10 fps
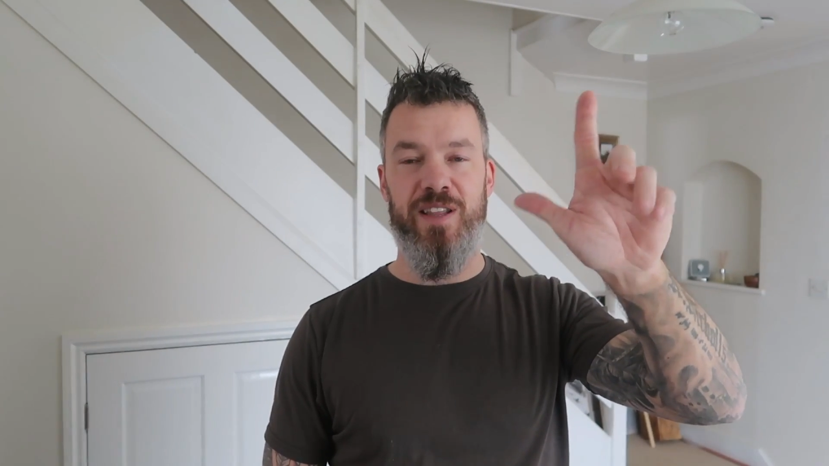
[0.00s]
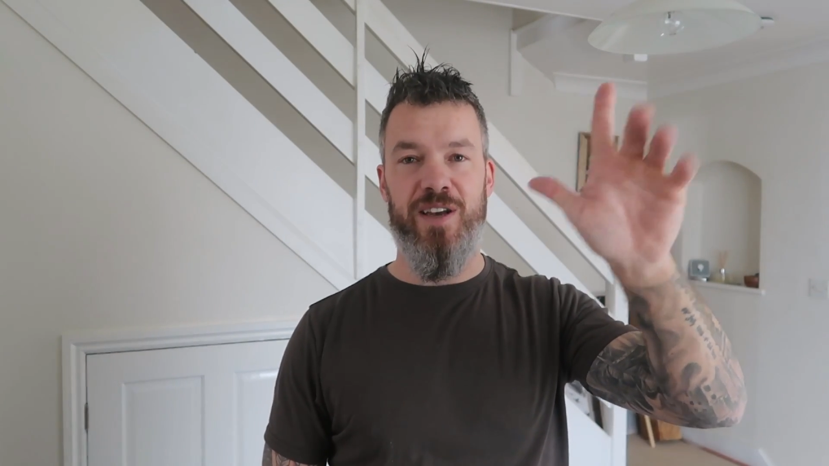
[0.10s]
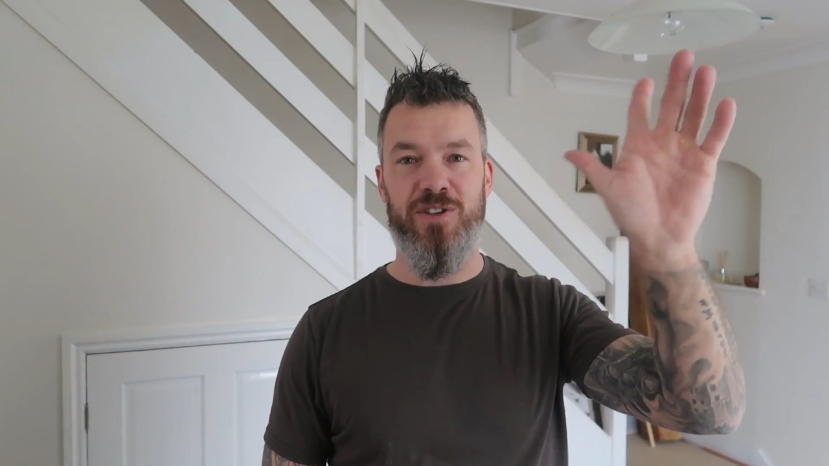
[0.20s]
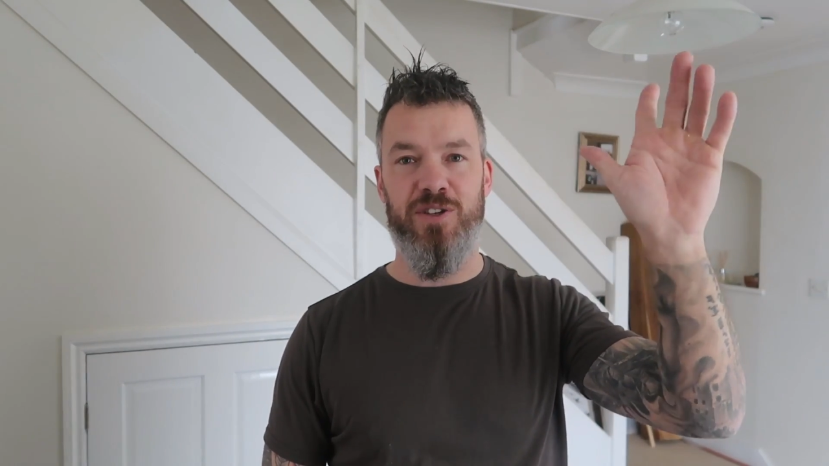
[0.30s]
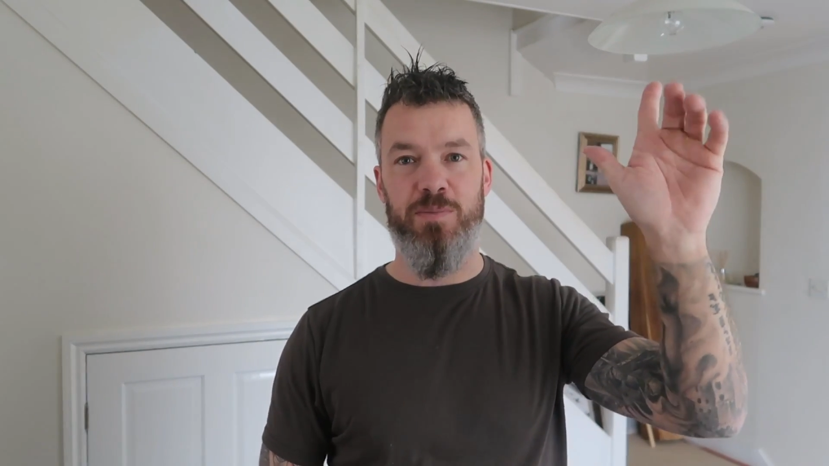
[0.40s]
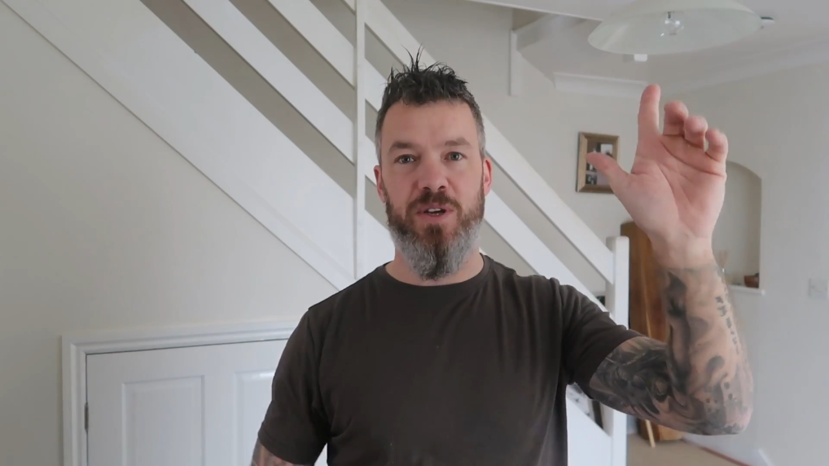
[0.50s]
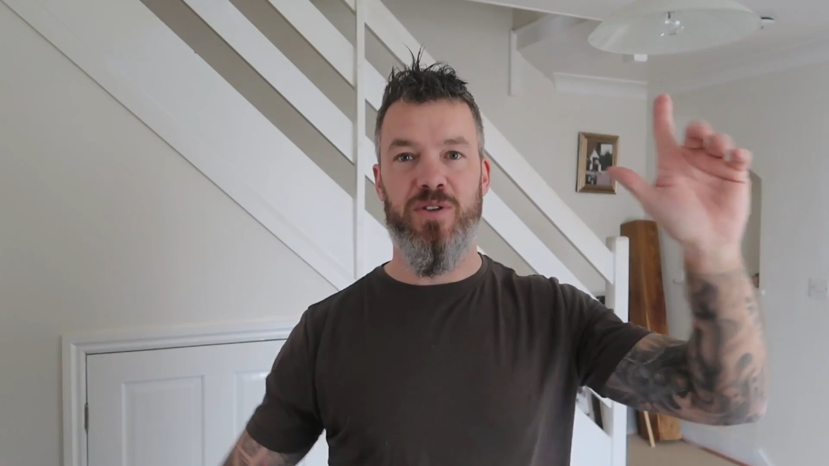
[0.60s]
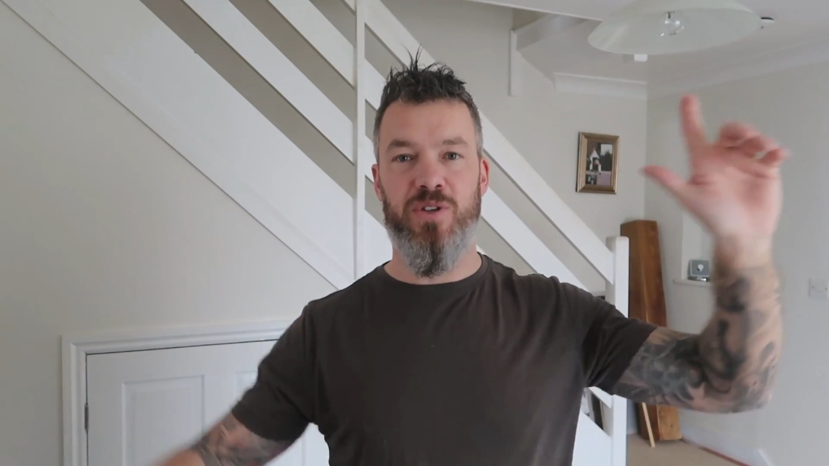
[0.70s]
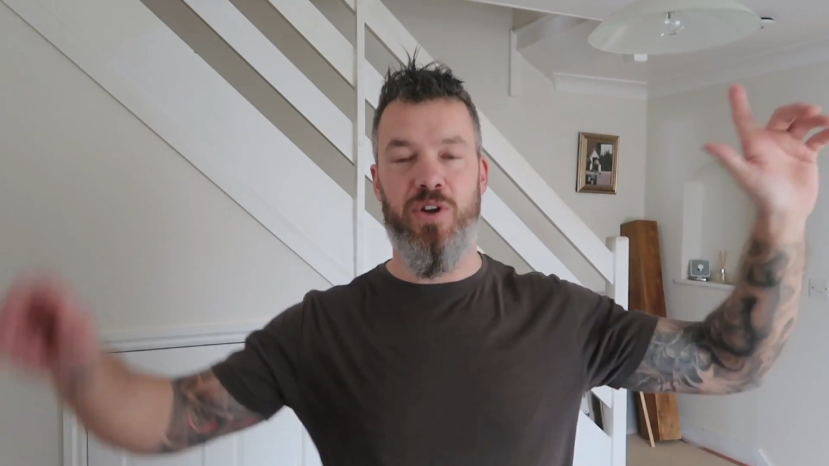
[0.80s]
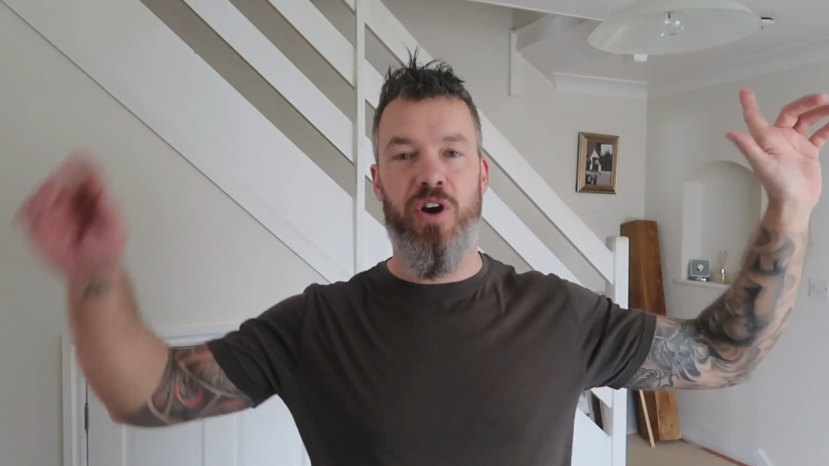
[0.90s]
That's just
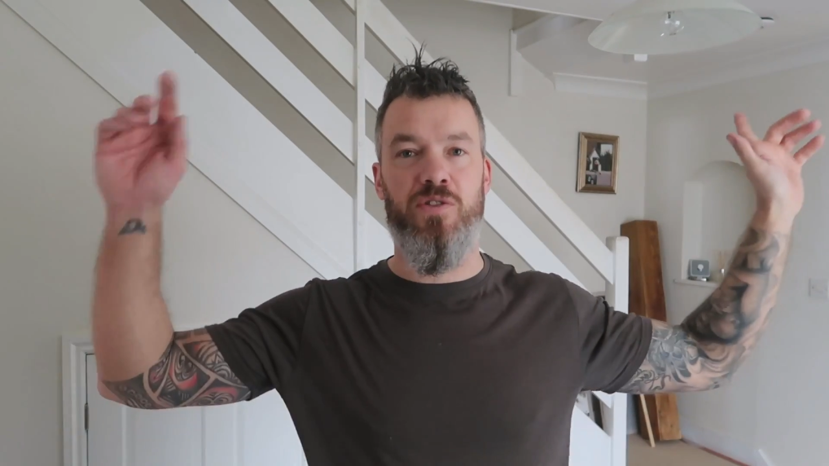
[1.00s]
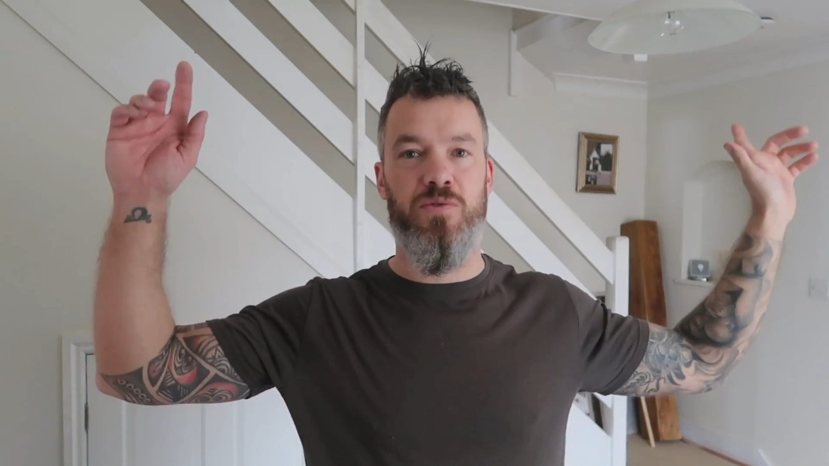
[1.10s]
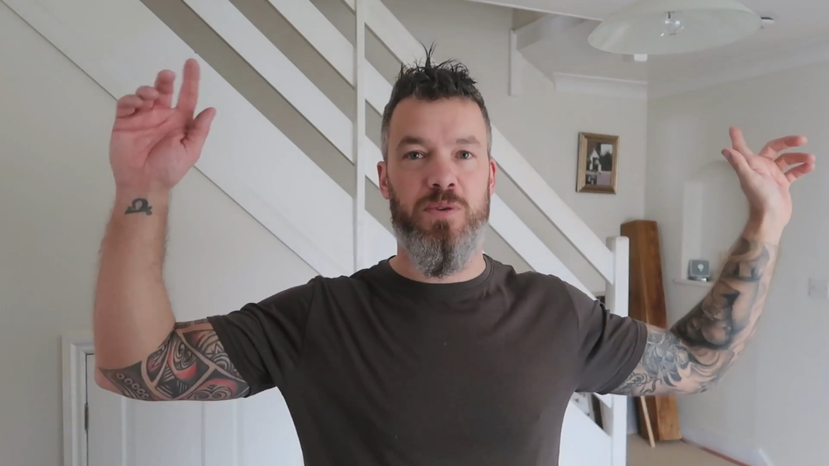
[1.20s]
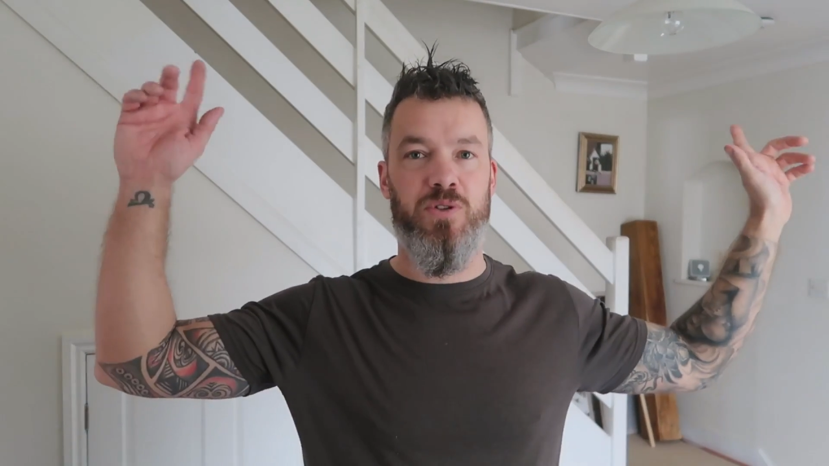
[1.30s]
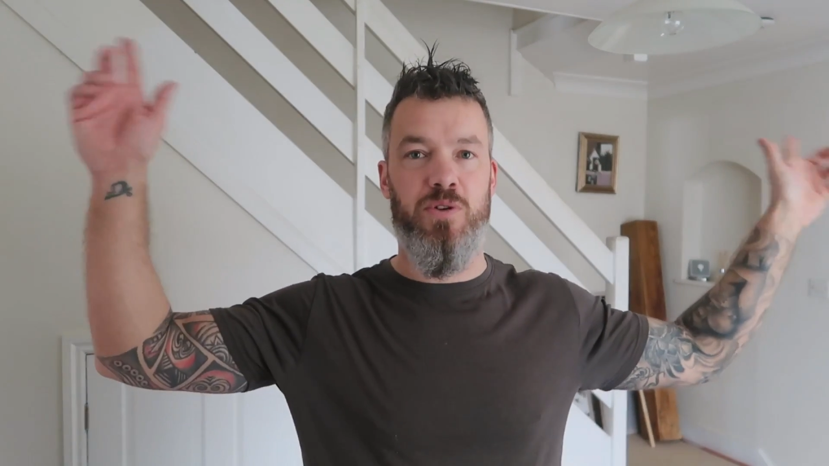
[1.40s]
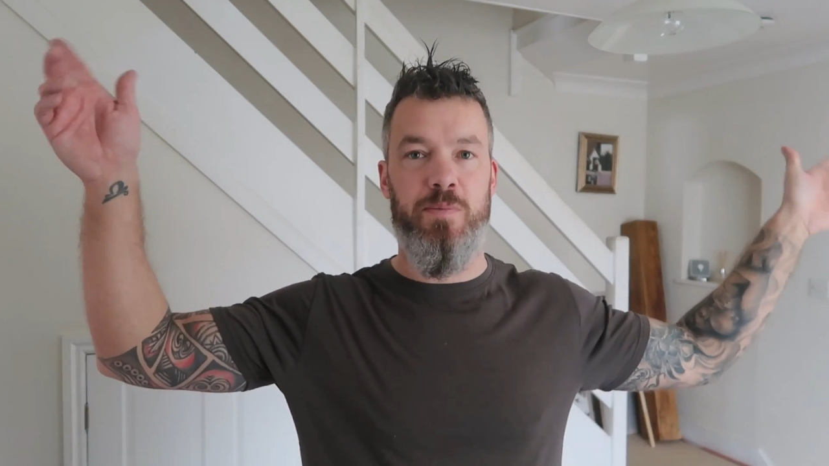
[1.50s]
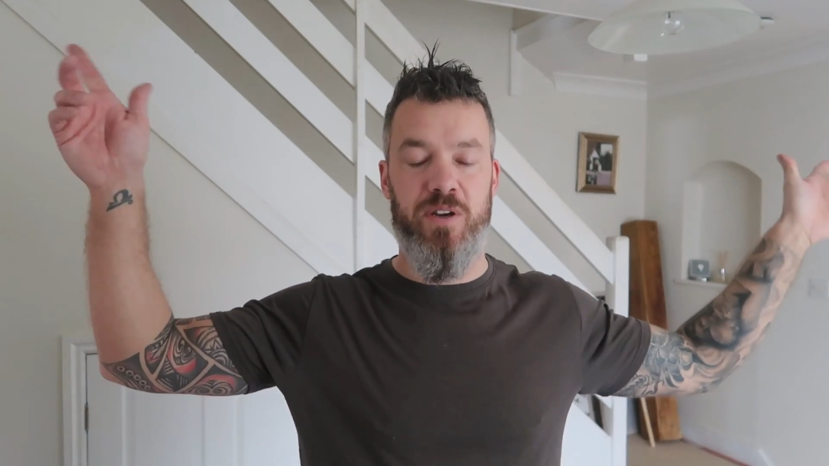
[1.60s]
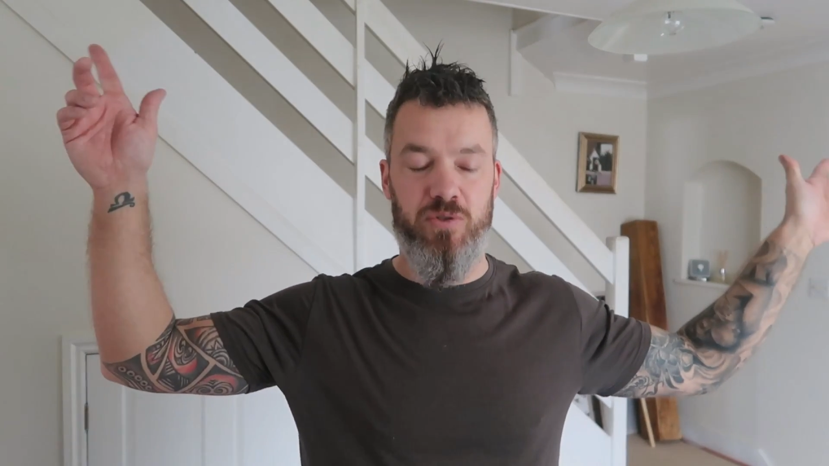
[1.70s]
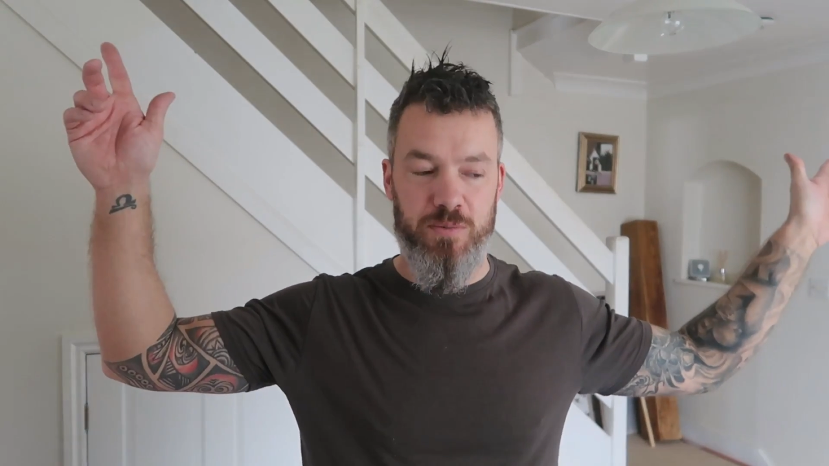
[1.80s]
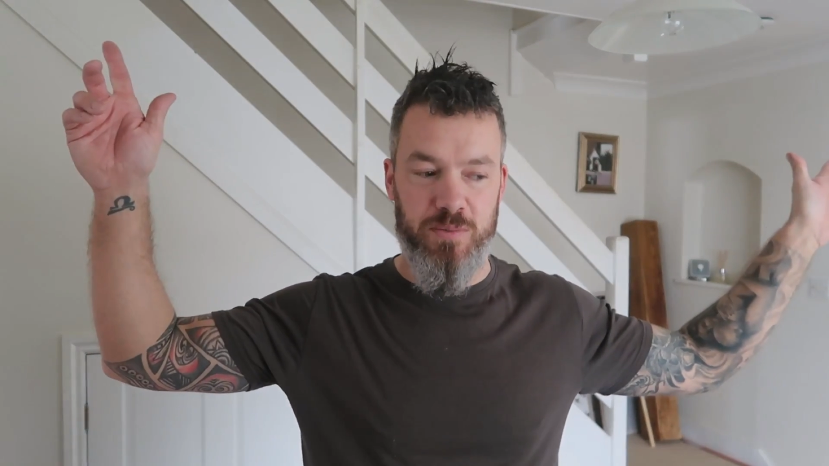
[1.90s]
because I coved my 2
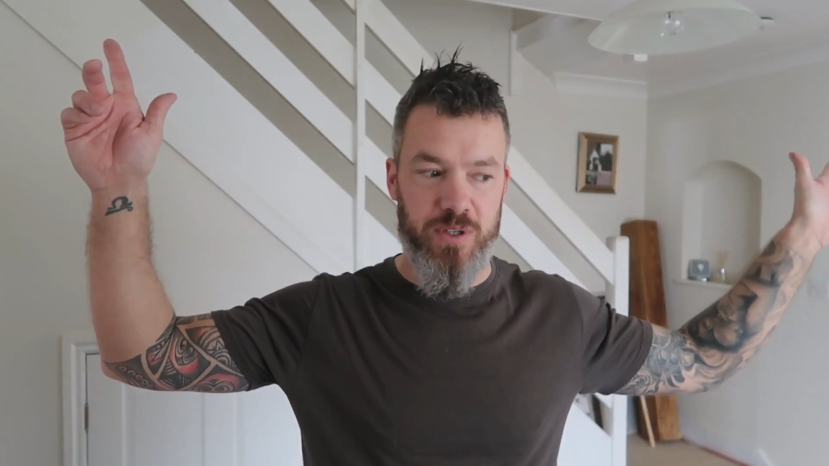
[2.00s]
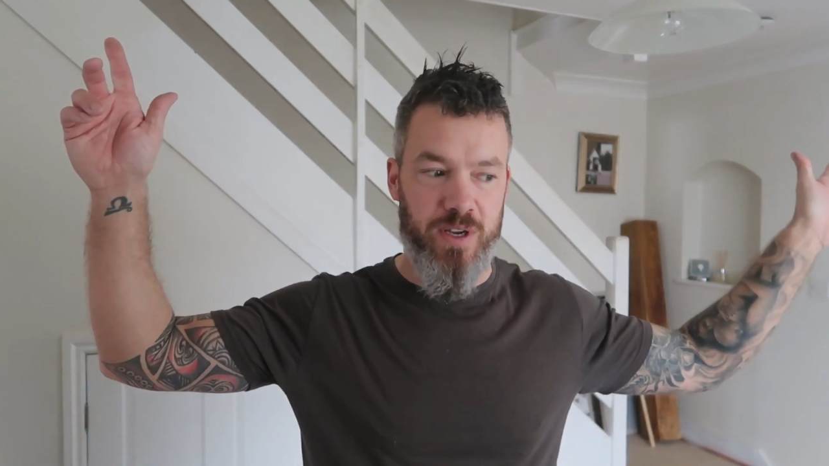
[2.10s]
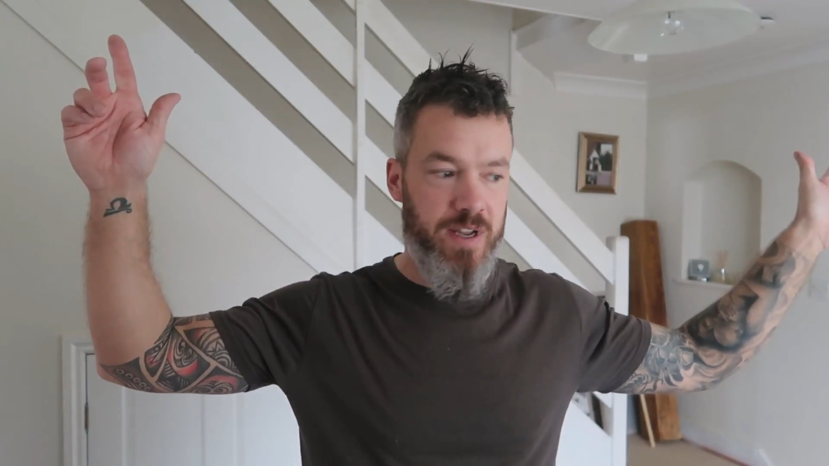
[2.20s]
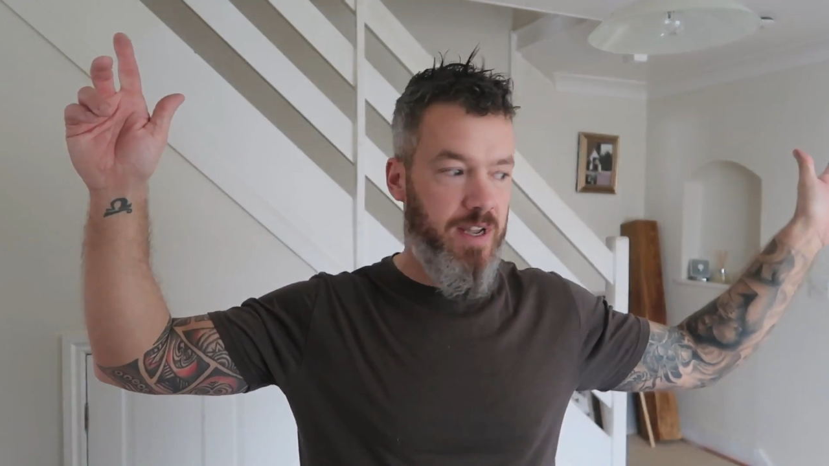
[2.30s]
bedrooms